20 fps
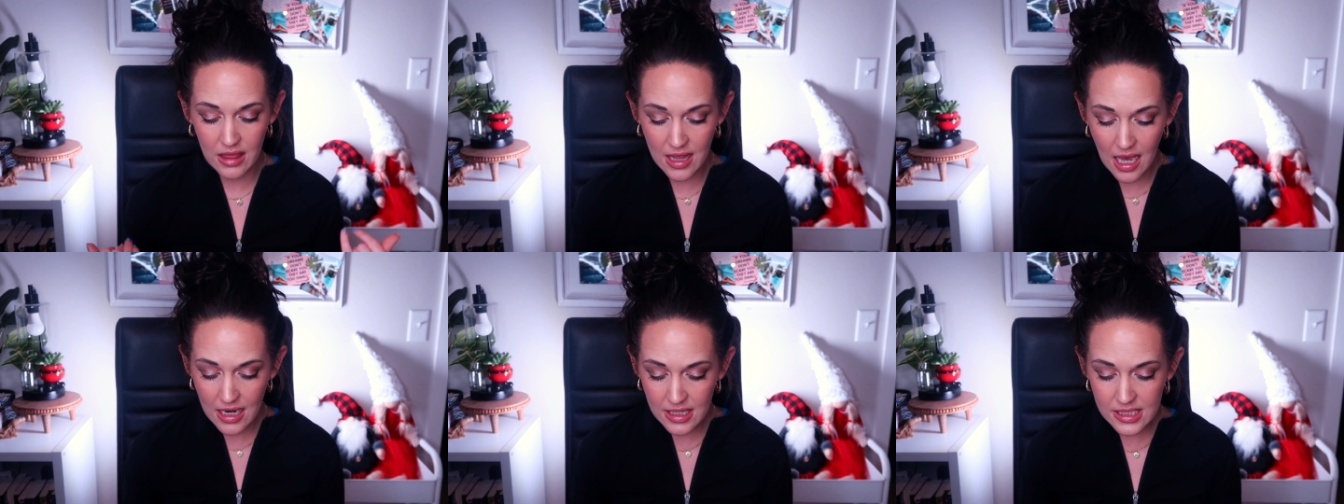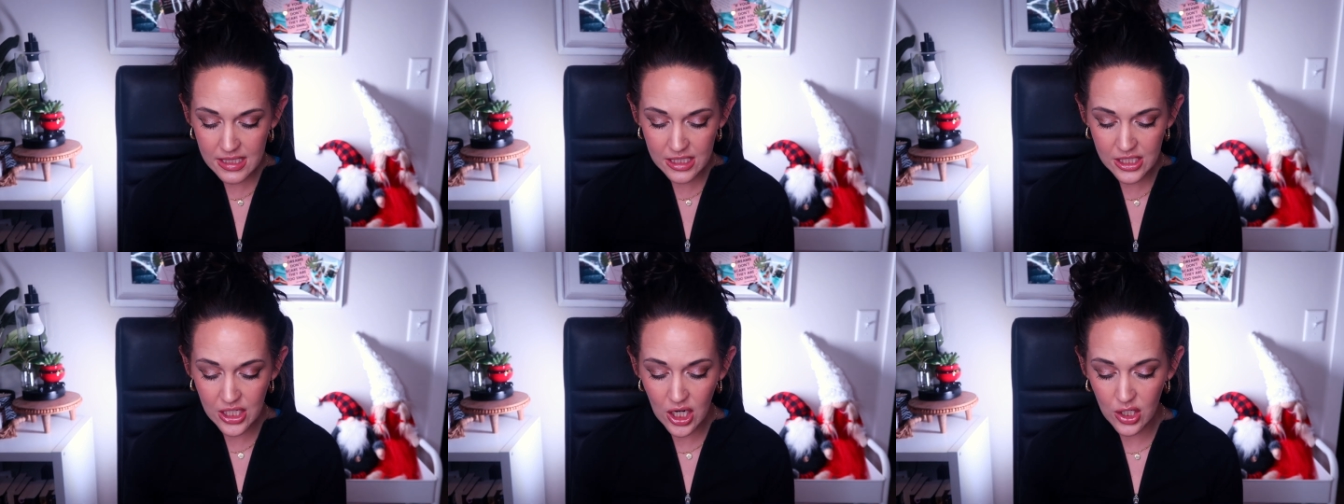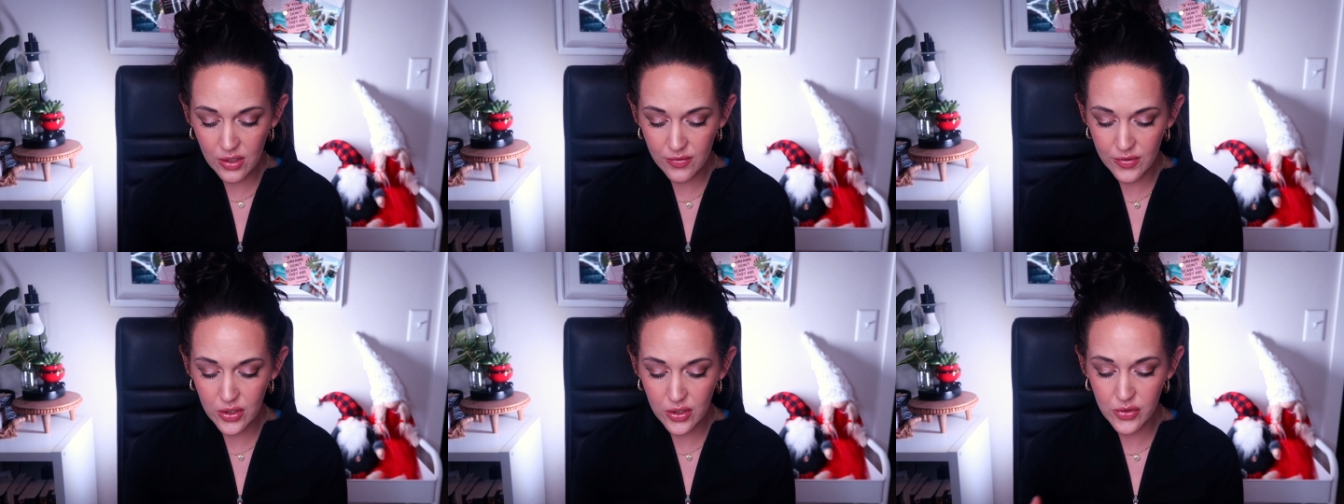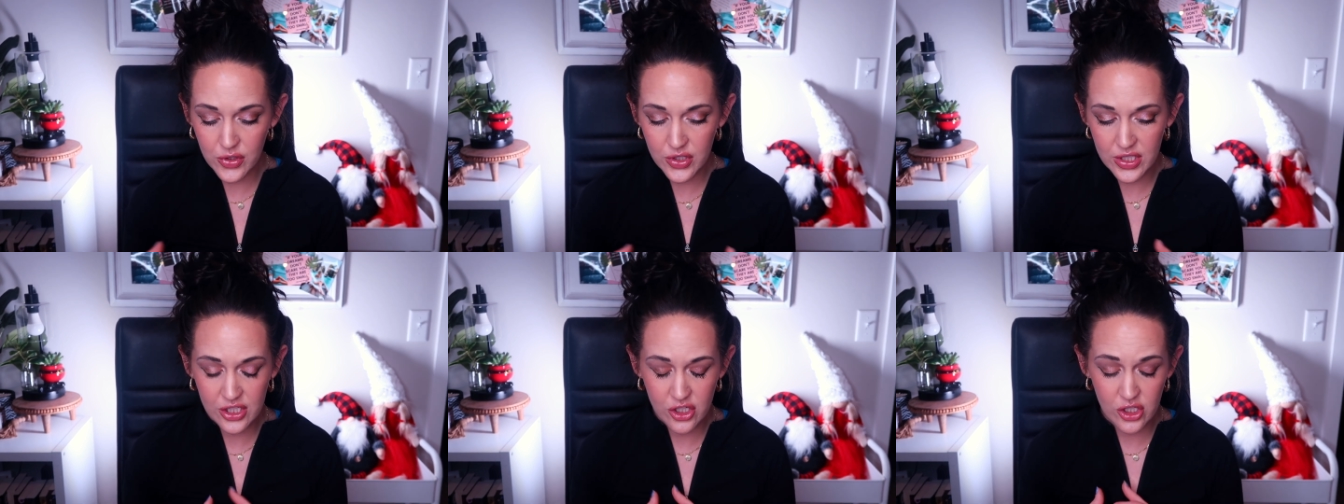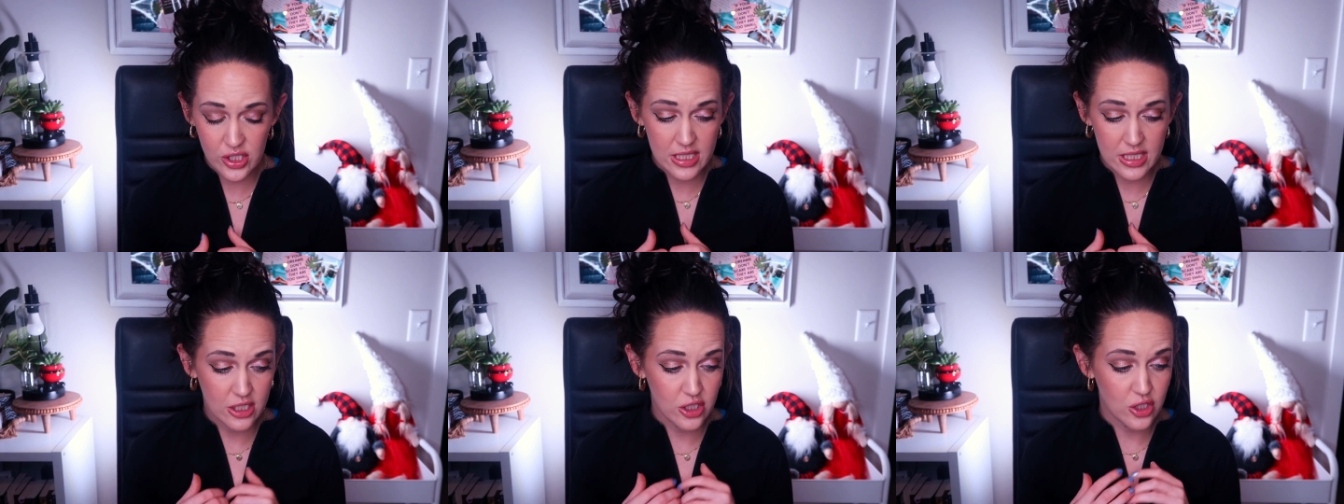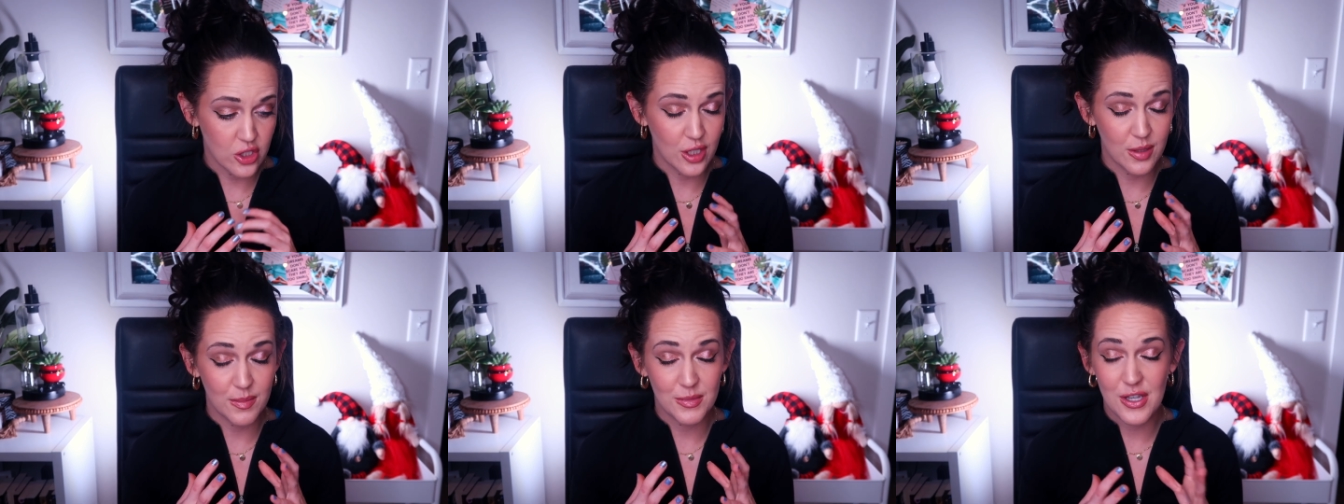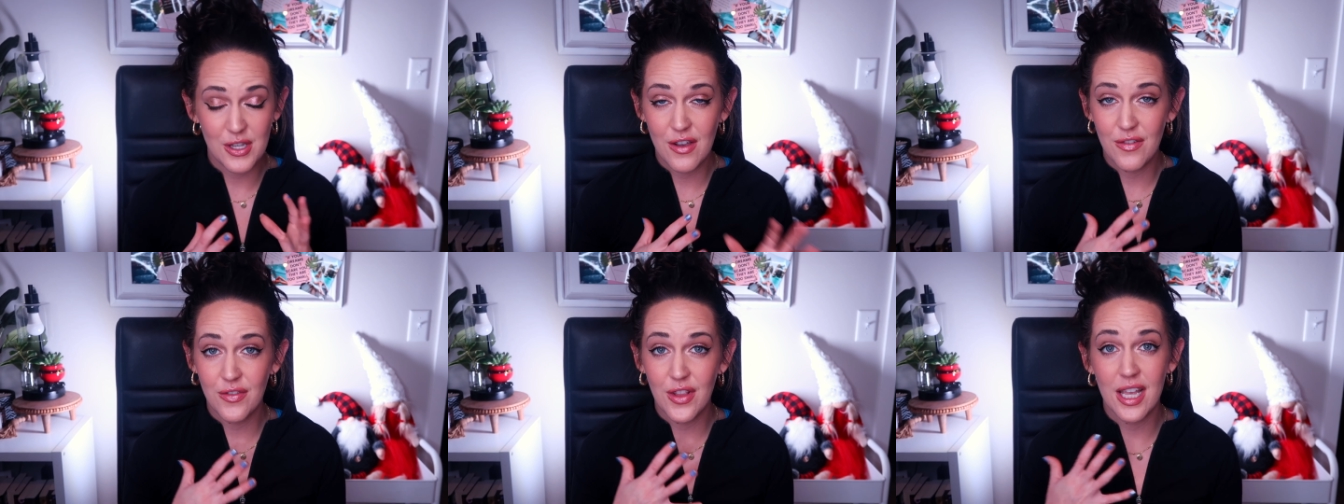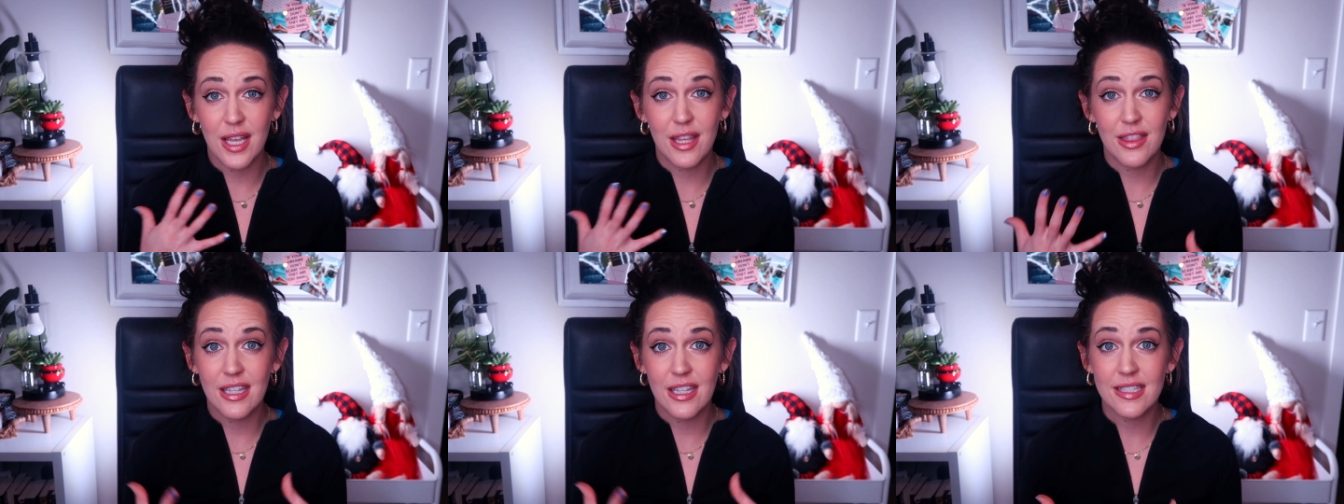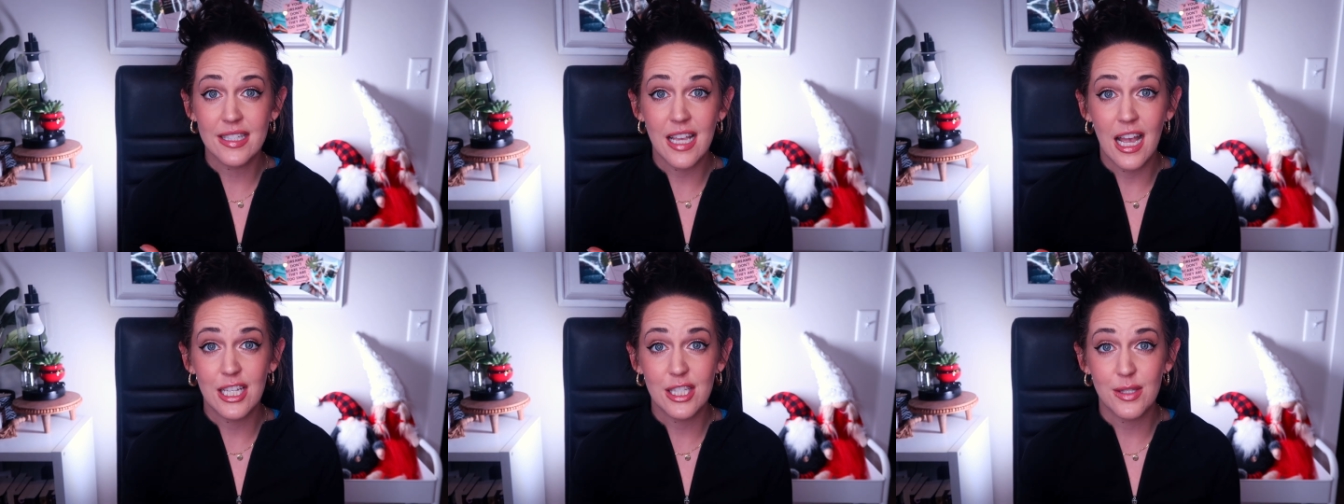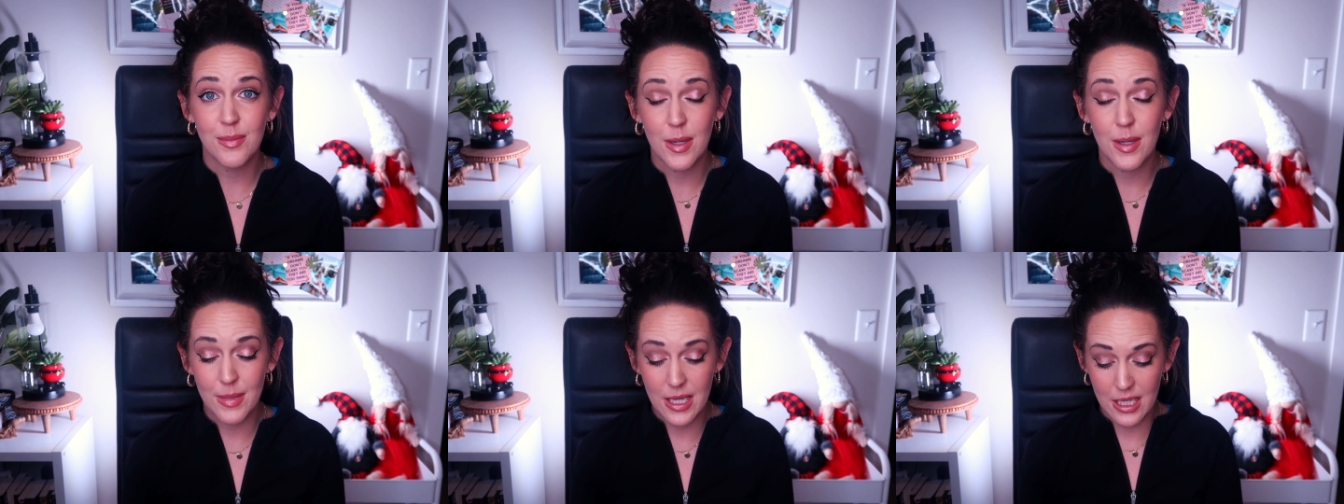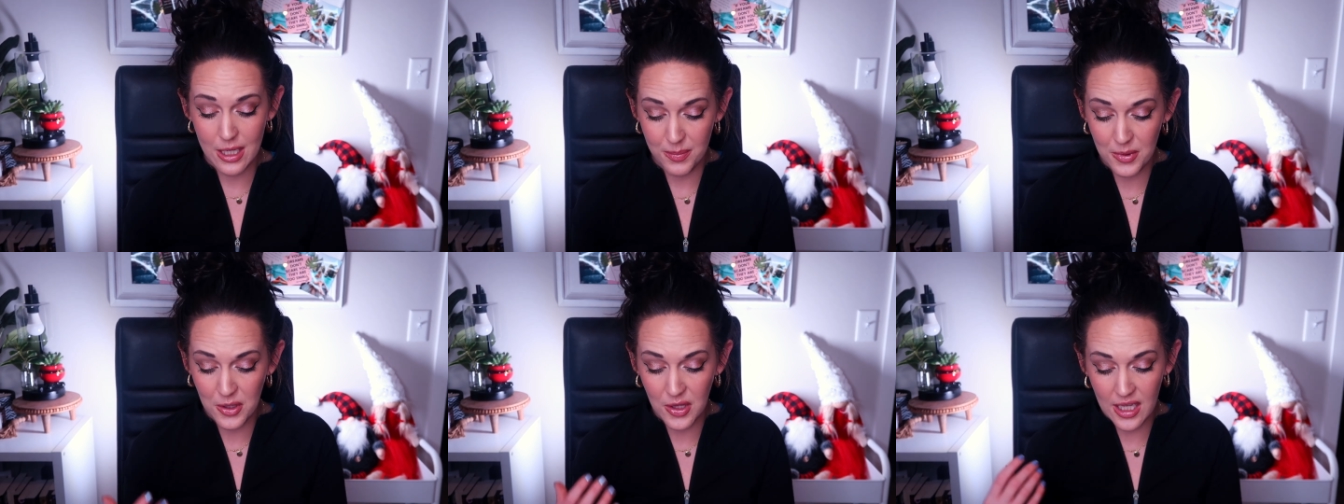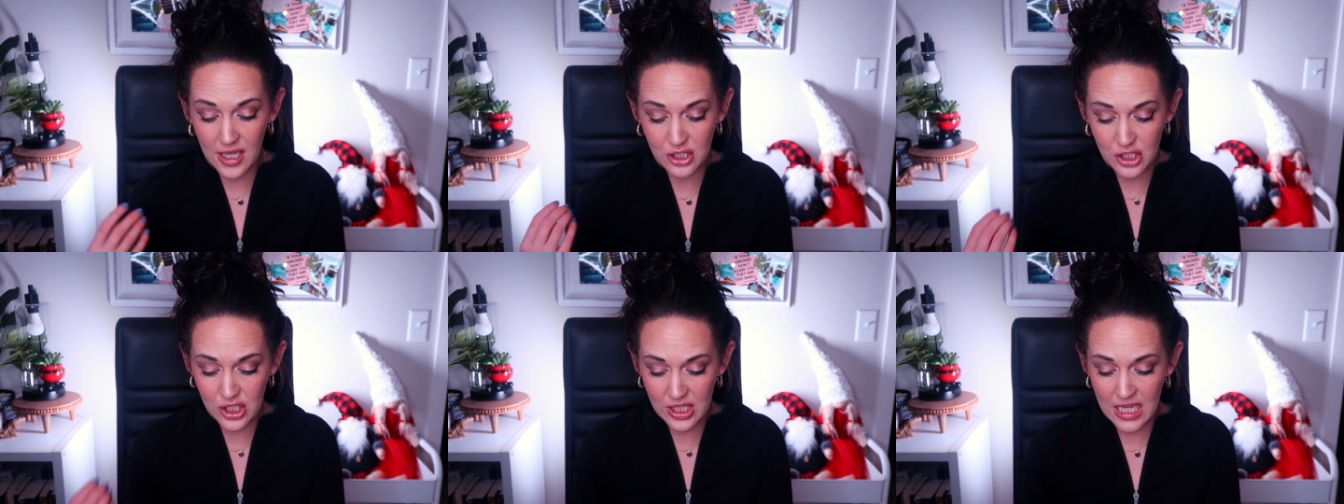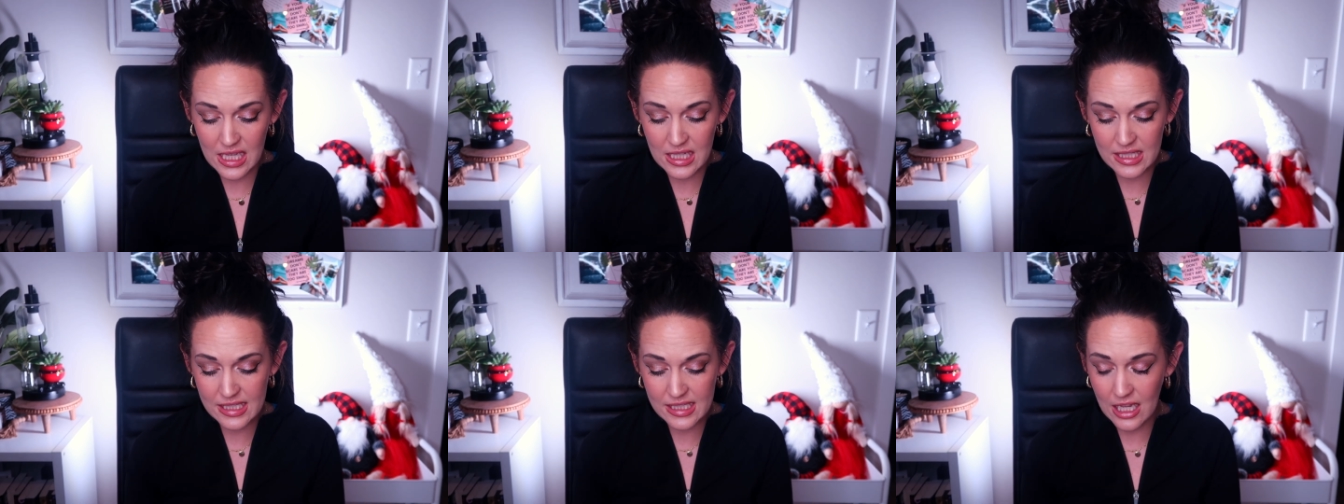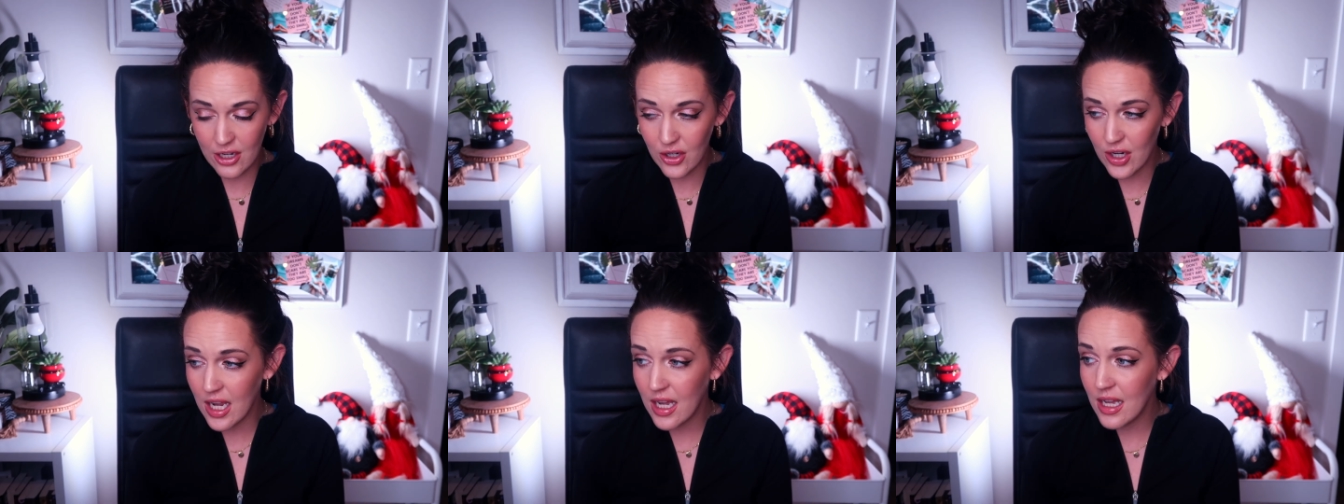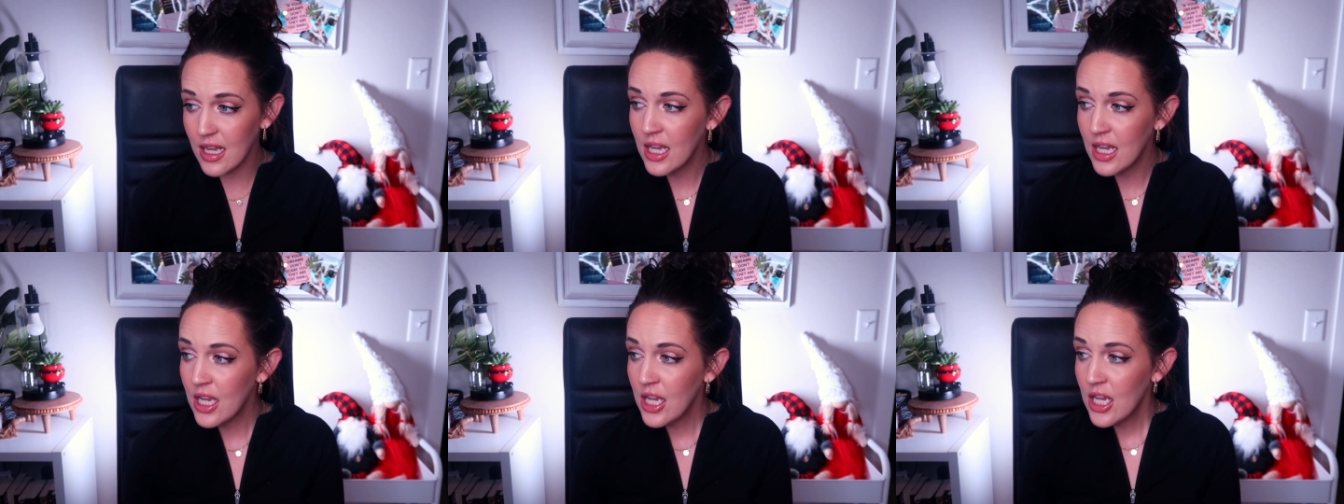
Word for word: That is a ton of use just in terms of like the size of my makeup collection, etc.